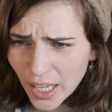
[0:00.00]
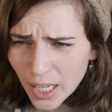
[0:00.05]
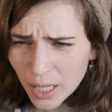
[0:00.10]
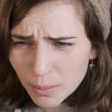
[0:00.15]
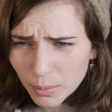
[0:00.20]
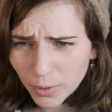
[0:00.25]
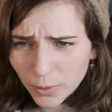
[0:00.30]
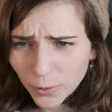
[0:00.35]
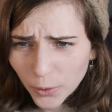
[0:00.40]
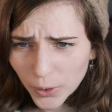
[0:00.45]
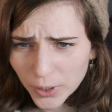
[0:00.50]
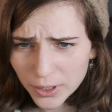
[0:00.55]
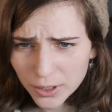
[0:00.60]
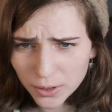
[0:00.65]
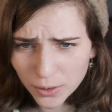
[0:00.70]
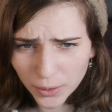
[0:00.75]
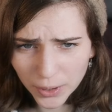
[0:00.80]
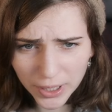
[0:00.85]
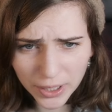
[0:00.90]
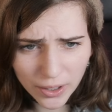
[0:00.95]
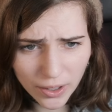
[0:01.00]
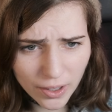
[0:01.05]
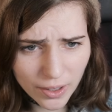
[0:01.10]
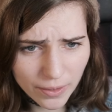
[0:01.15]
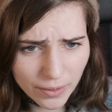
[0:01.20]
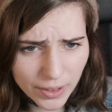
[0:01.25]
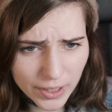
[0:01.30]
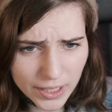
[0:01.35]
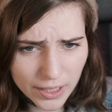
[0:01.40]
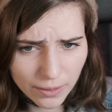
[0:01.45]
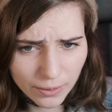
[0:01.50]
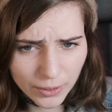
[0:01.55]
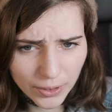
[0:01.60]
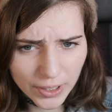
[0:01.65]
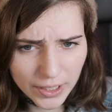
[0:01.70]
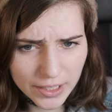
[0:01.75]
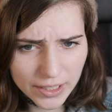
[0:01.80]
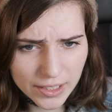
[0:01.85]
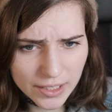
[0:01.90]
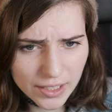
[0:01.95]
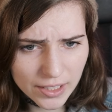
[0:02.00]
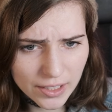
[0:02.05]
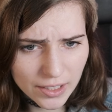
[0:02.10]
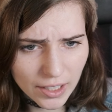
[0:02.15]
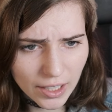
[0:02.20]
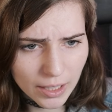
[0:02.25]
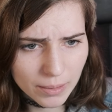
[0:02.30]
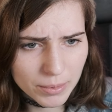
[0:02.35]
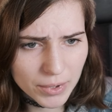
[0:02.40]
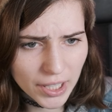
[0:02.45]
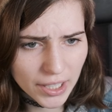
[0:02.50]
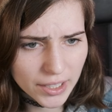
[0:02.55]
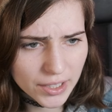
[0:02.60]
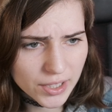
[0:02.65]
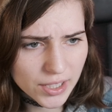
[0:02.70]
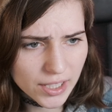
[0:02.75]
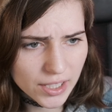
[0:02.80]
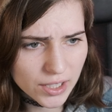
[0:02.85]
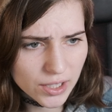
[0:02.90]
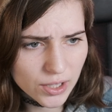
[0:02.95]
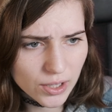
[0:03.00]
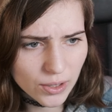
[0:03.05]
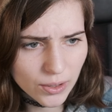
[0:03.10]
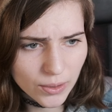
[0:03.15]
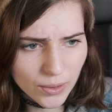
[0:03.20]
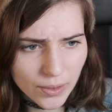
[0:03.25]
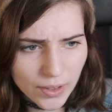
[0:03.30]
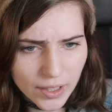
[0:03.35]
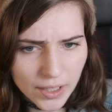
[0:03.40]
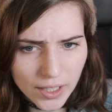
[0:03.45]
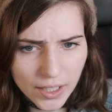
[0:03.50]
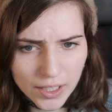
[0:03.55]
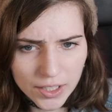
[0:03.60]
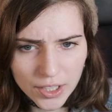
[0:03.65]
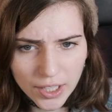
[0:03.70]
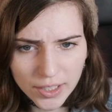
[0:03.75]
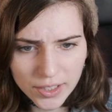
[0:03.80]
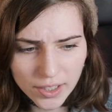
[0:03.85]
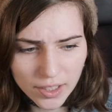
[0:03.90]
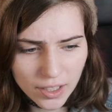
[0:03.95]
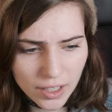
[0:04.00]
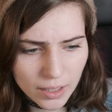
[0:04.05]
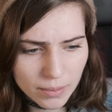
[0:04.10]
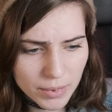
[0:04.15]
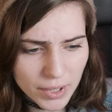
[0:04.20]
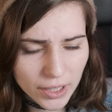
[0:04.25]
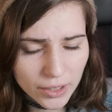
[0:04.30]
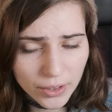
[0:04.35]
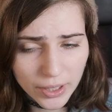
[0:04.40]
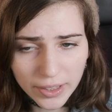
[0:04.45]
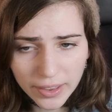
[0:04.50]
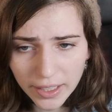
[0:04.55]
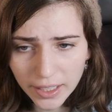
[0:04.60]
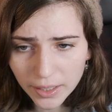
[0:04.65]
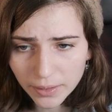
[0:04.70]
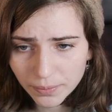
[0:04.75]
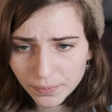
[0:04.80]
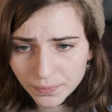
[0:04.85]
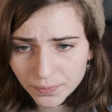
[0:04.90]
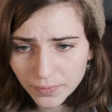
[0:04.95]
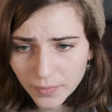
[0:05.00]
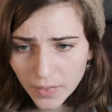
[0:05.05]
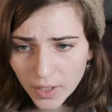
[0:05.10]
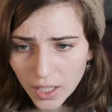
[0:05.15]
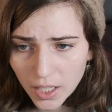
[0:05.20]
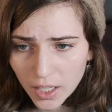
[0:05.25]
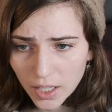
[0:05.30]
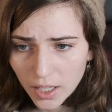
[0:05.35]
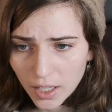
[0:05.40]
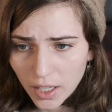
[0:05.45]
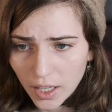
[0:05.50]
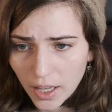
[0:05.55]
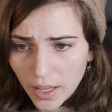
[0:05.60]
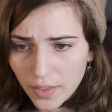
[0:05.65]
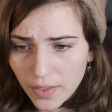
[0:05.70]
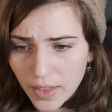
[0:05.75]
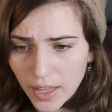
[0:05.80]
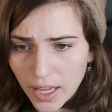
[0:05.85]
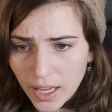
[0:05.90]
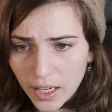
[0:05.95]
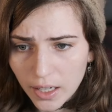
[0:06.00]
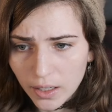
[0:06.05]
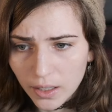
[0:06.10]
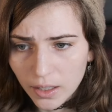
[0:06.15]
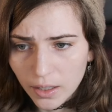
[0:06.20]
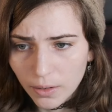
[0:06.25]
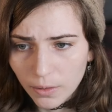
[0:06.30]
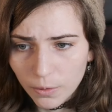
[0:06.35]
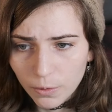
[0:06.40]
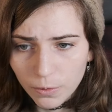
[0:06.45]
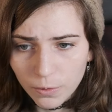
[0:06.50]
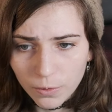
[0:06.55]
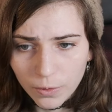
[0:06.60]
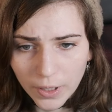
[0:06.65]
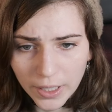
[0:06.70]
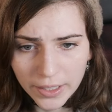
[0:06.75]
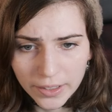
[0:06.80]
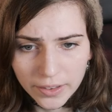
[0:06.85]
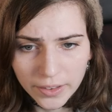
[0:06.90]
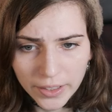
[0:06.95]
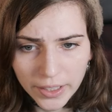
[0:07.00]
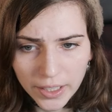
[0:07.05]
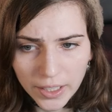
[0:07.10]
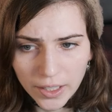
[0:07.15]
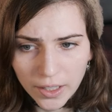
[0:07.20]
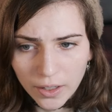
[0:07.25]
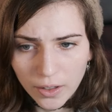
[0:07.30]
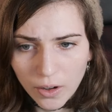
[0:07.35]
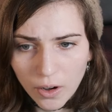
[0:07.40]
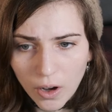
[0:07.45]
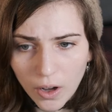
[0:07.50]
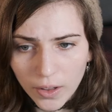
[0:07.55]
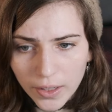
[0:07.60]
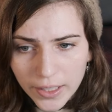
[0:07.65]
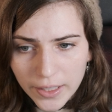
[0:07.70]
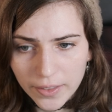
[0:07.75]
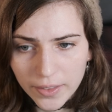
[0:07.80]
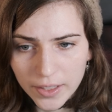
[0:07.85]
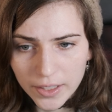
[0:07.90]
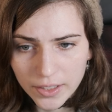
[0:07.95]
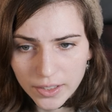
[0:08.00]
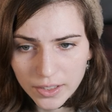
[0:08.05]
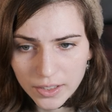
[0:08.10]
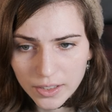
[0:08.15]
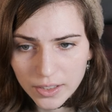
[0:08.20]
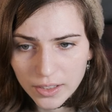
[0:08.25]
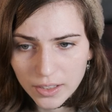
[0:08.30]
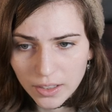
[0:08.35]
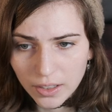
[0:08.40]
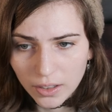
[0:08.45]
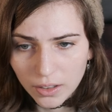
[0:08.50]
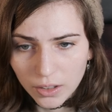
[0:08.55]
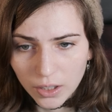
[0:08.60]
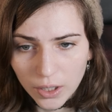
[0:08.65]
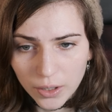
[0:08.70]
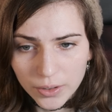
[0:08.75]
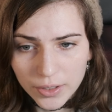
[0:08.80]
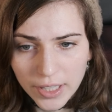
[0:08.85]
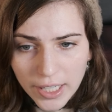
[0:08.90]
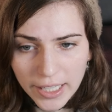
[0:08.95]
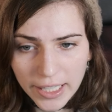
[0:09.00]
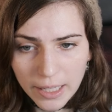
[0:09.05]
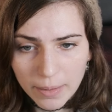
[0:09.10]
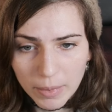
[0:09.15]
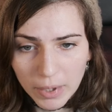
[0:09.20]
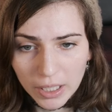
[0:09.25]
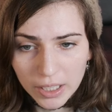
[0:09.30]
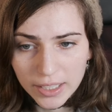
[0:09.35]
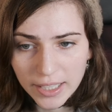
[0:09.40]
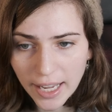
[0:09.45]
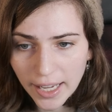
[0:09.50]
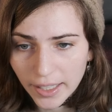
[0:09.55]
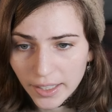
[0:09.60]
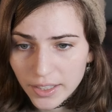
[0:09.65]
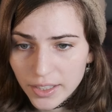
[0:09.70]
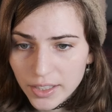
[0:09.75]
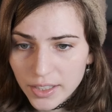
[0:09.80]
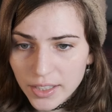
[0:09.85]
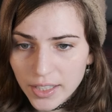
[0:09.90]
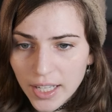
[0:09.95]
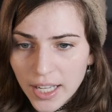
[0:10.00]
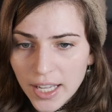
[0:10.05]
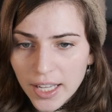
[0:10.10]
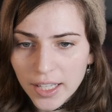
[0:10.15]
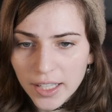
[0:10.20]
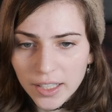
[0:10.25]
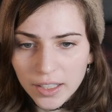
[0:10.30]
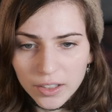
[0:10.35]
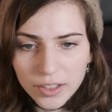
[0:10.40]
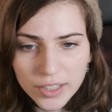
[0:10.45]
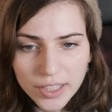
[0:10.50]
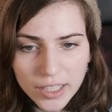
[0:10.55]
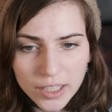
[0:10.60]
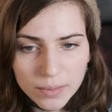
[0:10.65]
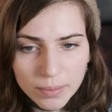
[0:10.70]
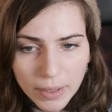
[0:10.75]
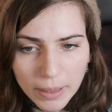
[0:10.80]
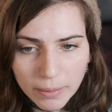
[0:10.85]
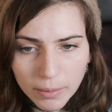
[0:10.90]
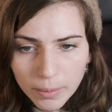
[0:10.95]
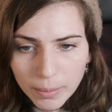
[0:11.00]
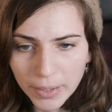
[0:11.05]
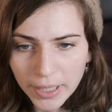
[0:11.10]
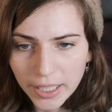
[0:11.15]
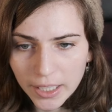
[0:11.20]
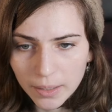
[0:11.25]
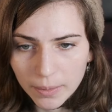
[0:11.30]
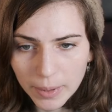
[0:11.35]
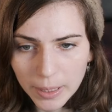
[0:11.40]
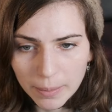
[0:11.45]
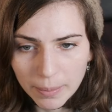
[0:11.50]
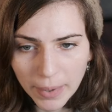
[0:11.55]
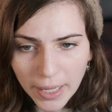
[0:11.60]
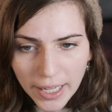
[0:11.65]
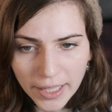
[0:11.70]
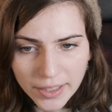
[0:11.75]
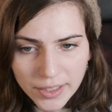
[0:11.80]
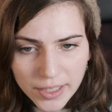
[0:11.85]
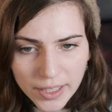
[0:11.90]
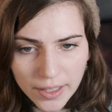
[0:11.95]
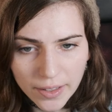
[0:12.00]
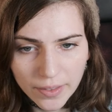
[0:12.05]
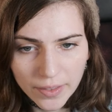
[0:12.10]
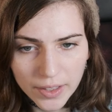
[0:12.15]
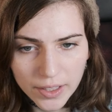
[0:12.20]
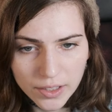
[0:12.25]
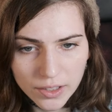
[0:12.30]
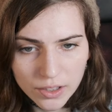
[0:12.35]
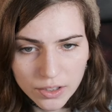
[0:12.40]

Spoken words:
before storing all of the different objects into the JSON object right there, and then finally calling this load dynamic dex. It looks like it's probably going to be passing this